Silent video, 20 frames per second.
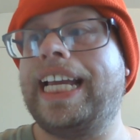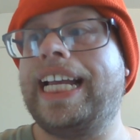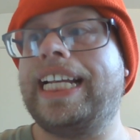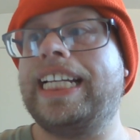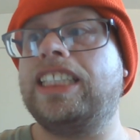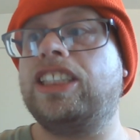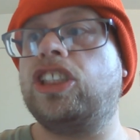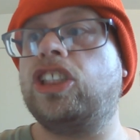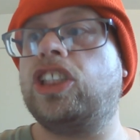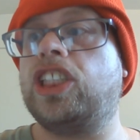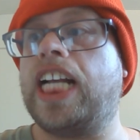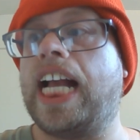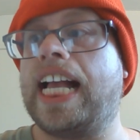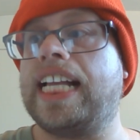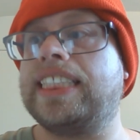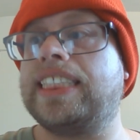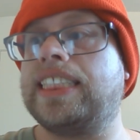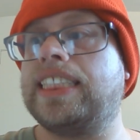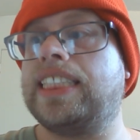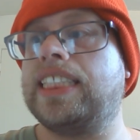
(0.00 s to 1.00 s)
in its
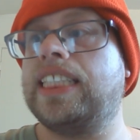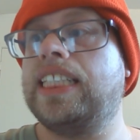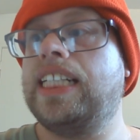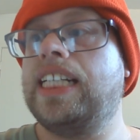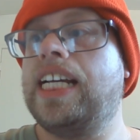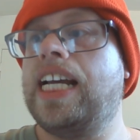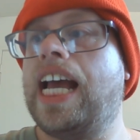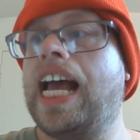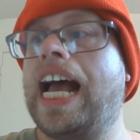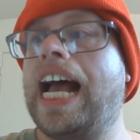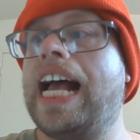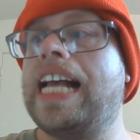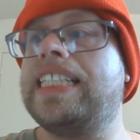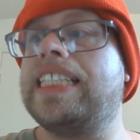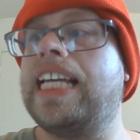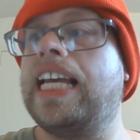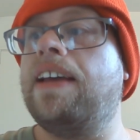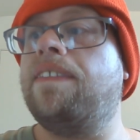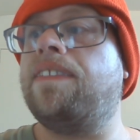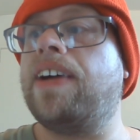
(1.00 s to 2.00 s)
chest, as
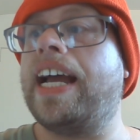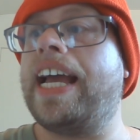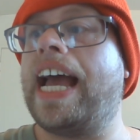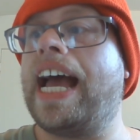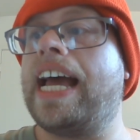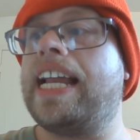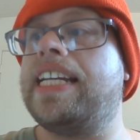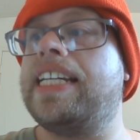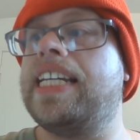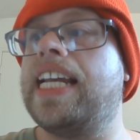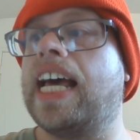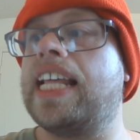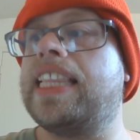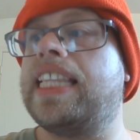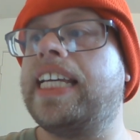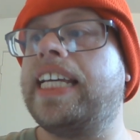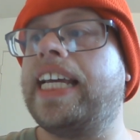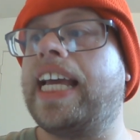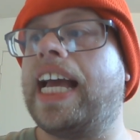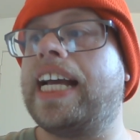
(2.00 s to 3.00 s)
if I had
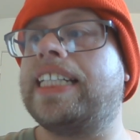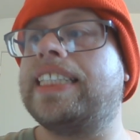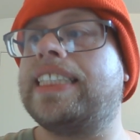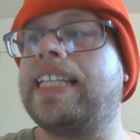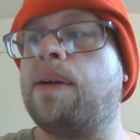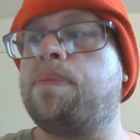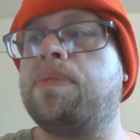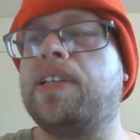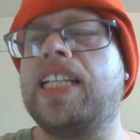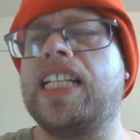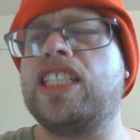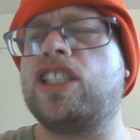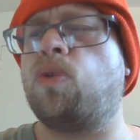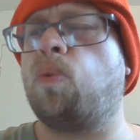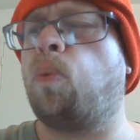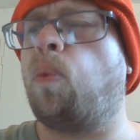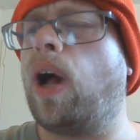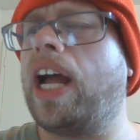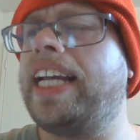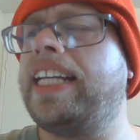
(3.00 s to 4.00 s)
nothing except this
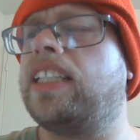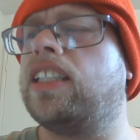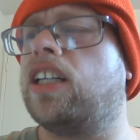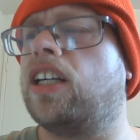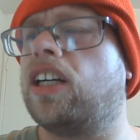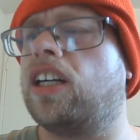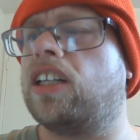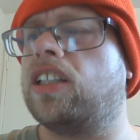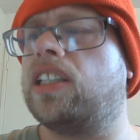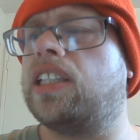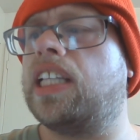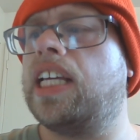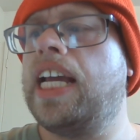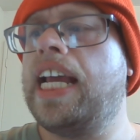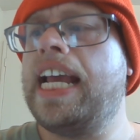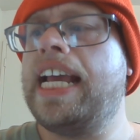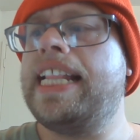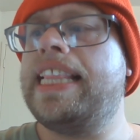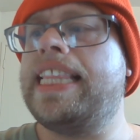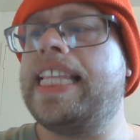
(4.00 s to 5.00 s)
white earth,
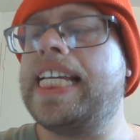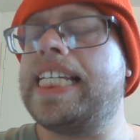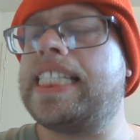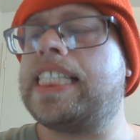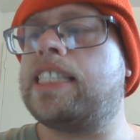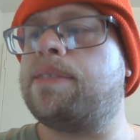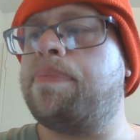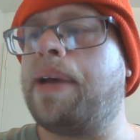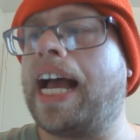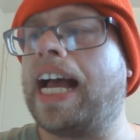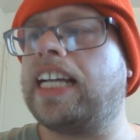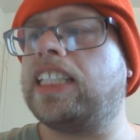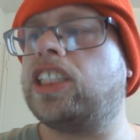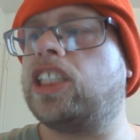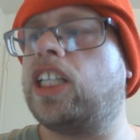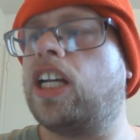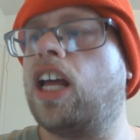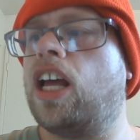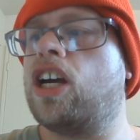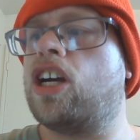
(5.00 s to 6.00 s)
this
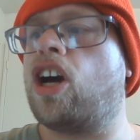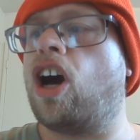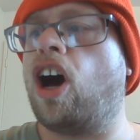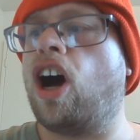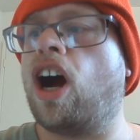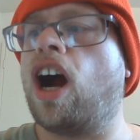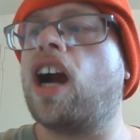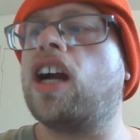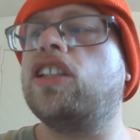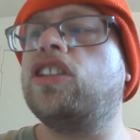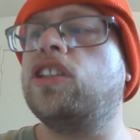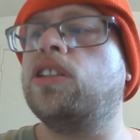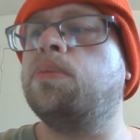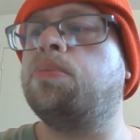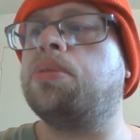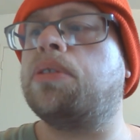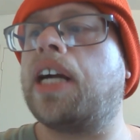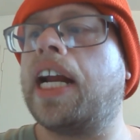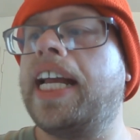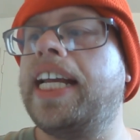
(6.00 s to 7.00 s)
smashed car to
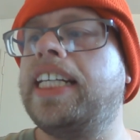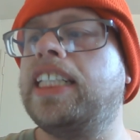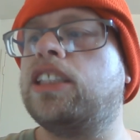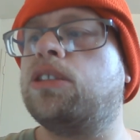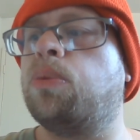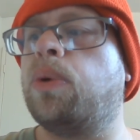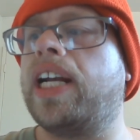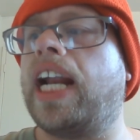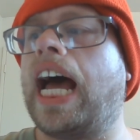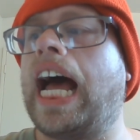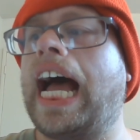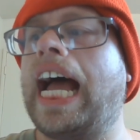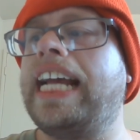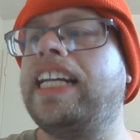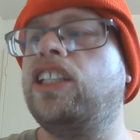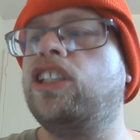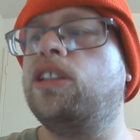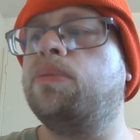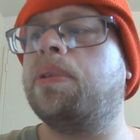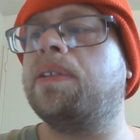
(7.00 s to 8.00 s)
praise what I
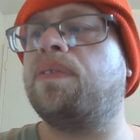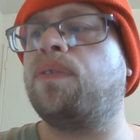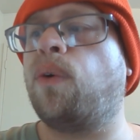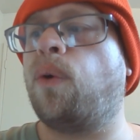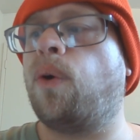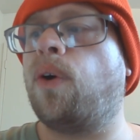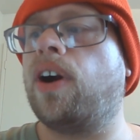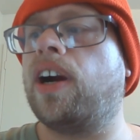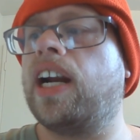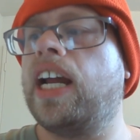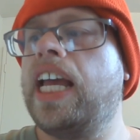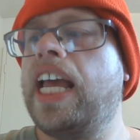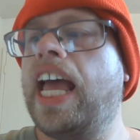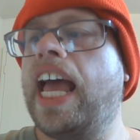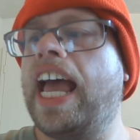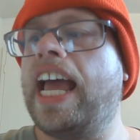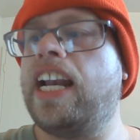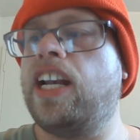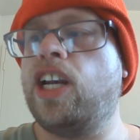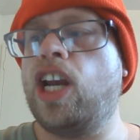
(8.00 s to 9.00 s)
knew before
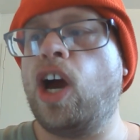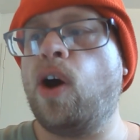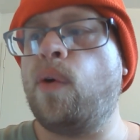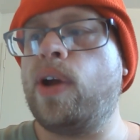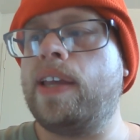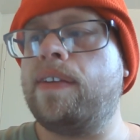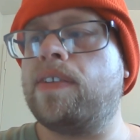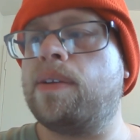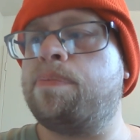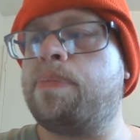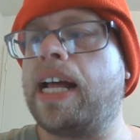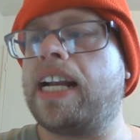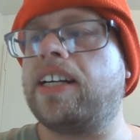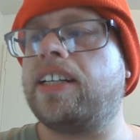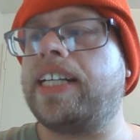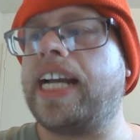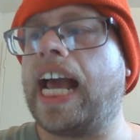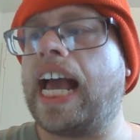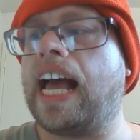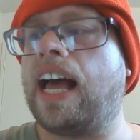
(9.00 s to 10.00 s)
and know even
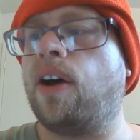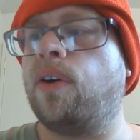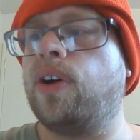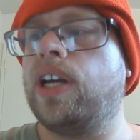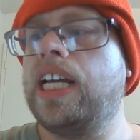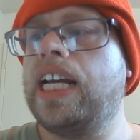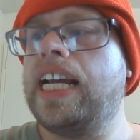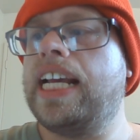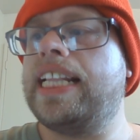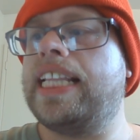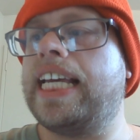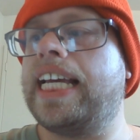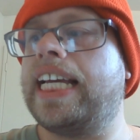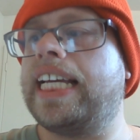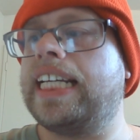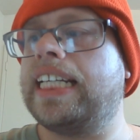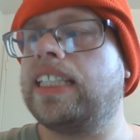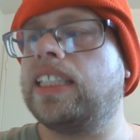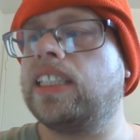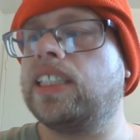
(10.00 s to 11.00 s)
better now, the
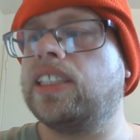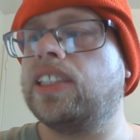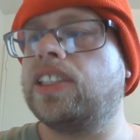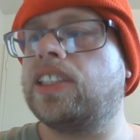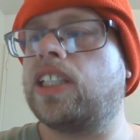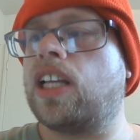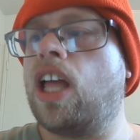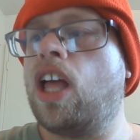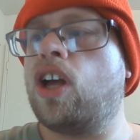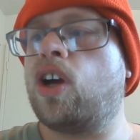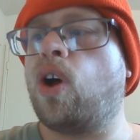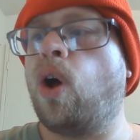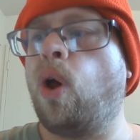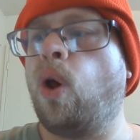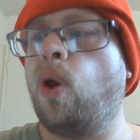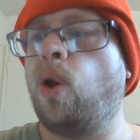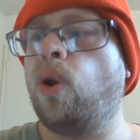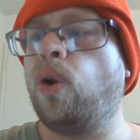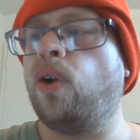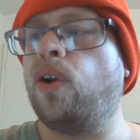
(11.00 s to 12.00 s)
hills
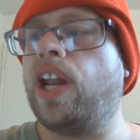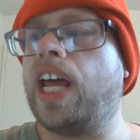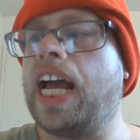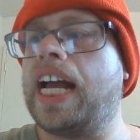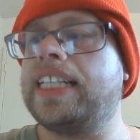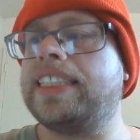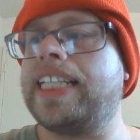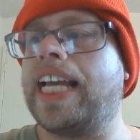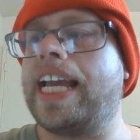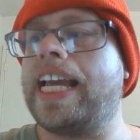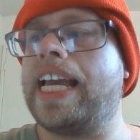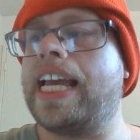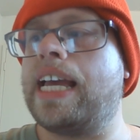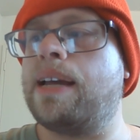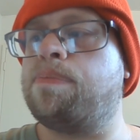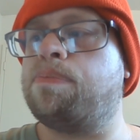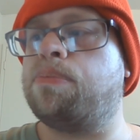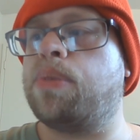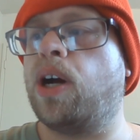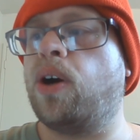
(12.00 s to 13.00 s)
cold as a
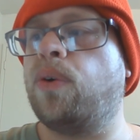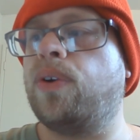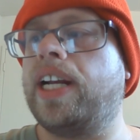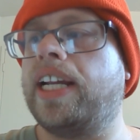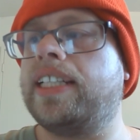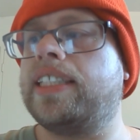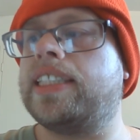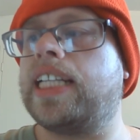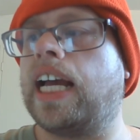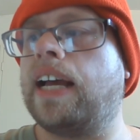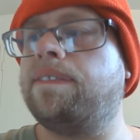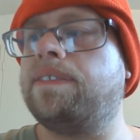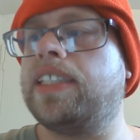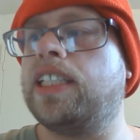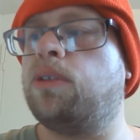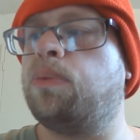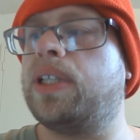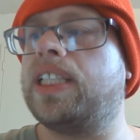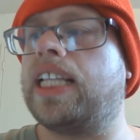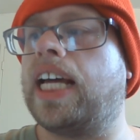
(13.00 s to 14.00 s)
hip bone and
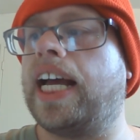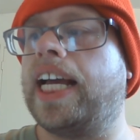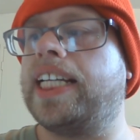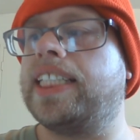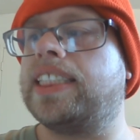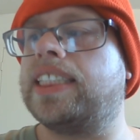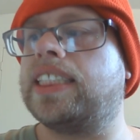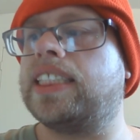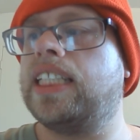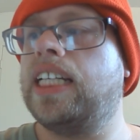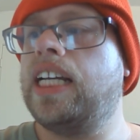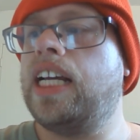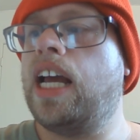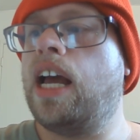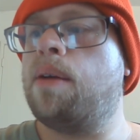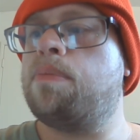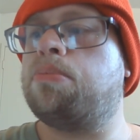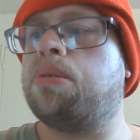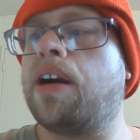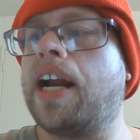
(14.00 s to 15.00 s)
tufted with ice.
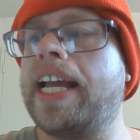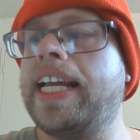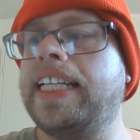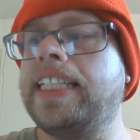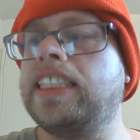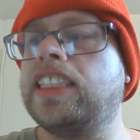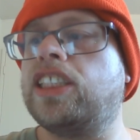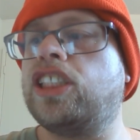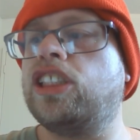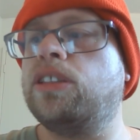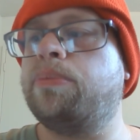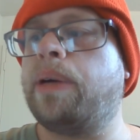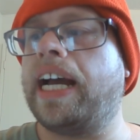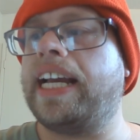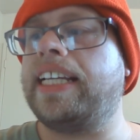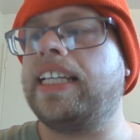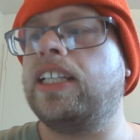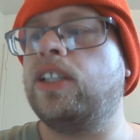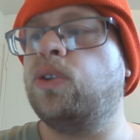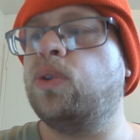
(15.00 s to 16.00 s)
Praise to my
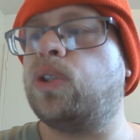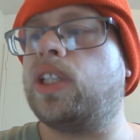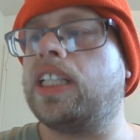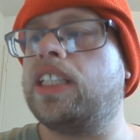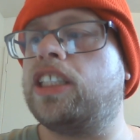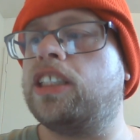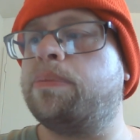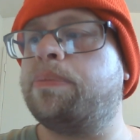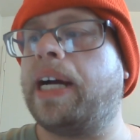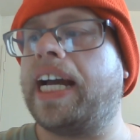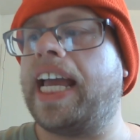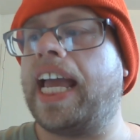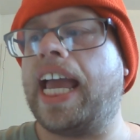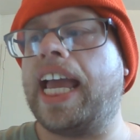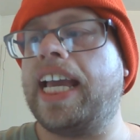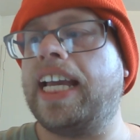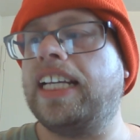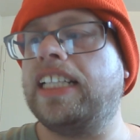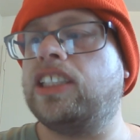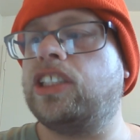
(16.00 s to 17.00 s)
youth and to my
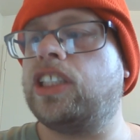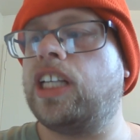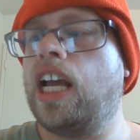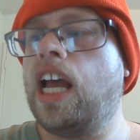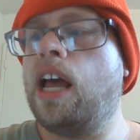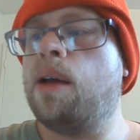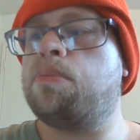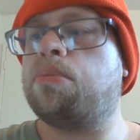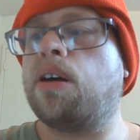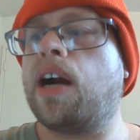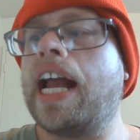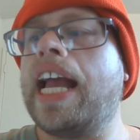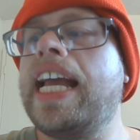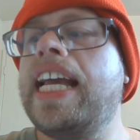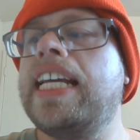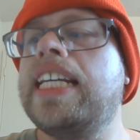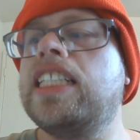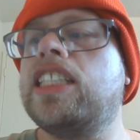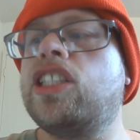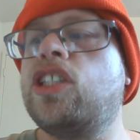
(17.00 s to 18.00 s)
age,
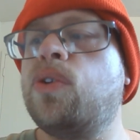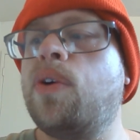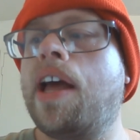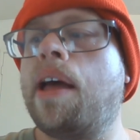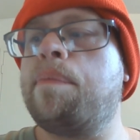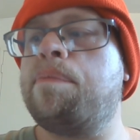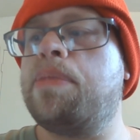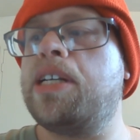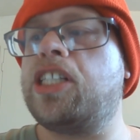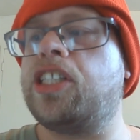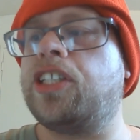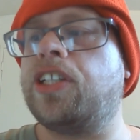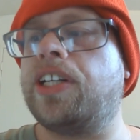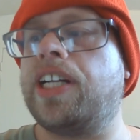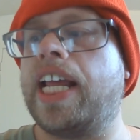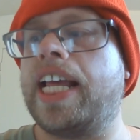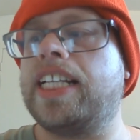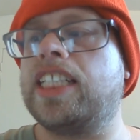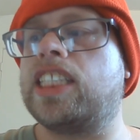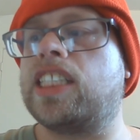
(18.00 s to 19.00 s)
praise to
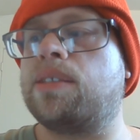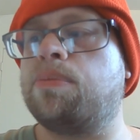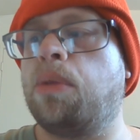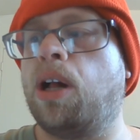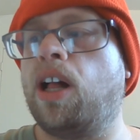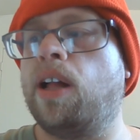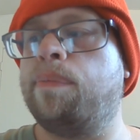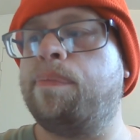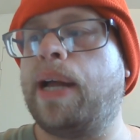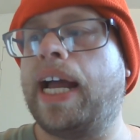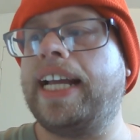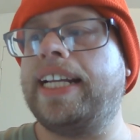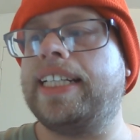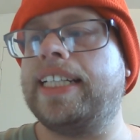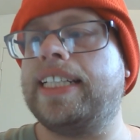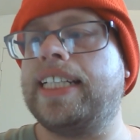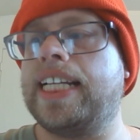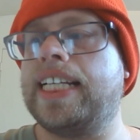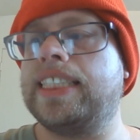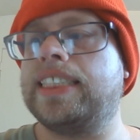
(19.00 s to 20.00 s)
ambition and
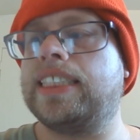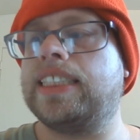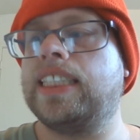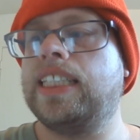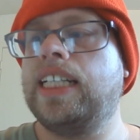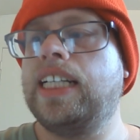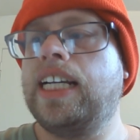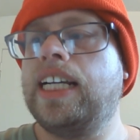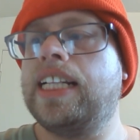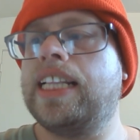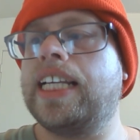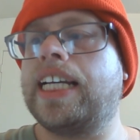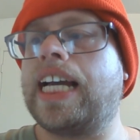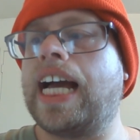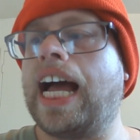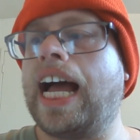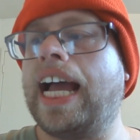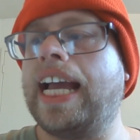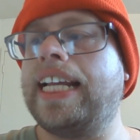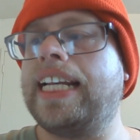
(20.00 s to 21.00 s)
small-mindedness, the
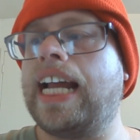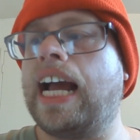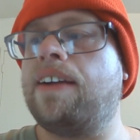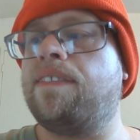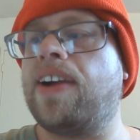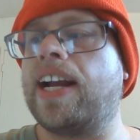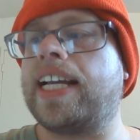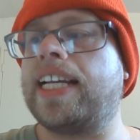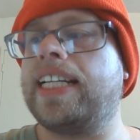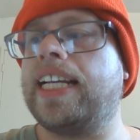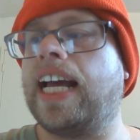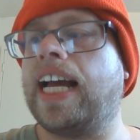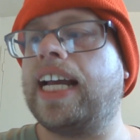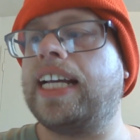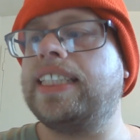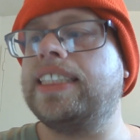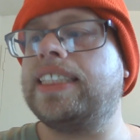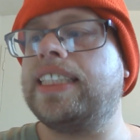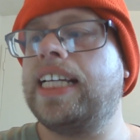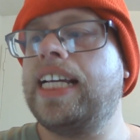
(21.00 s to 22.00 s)
kind I
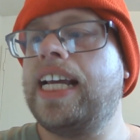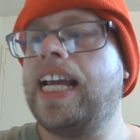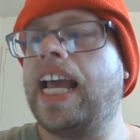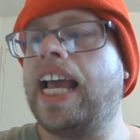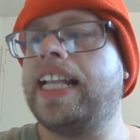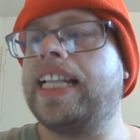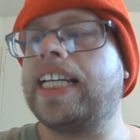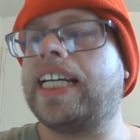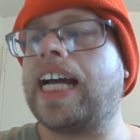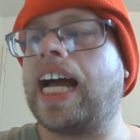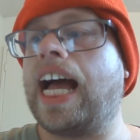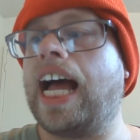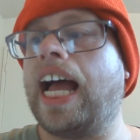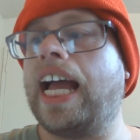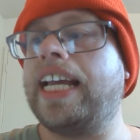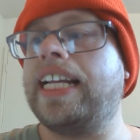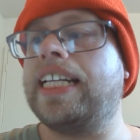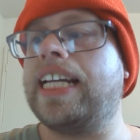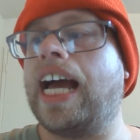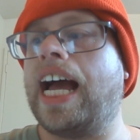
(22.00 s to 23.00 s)
recognize and the
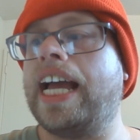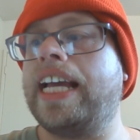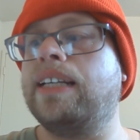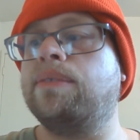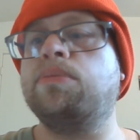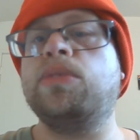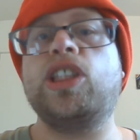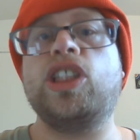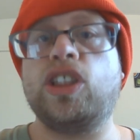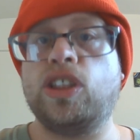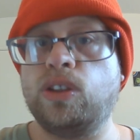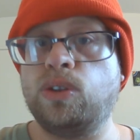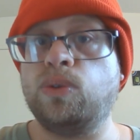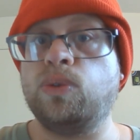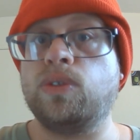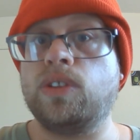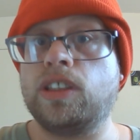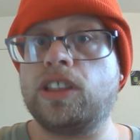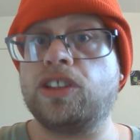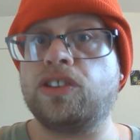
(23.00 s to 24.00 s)
kind I am
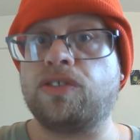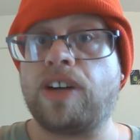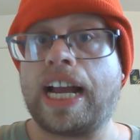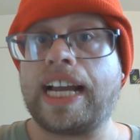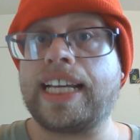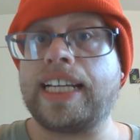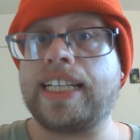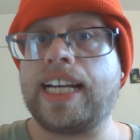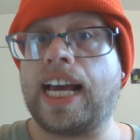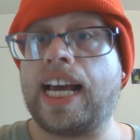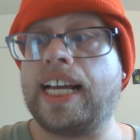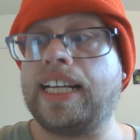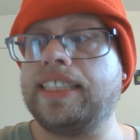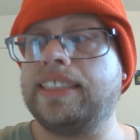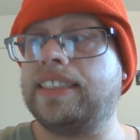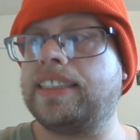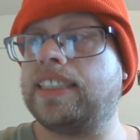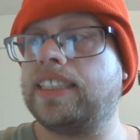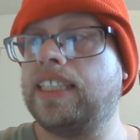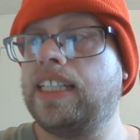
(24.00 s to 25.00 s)
soon to
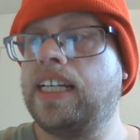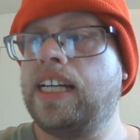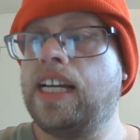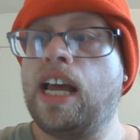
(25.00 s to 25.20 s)
recognize.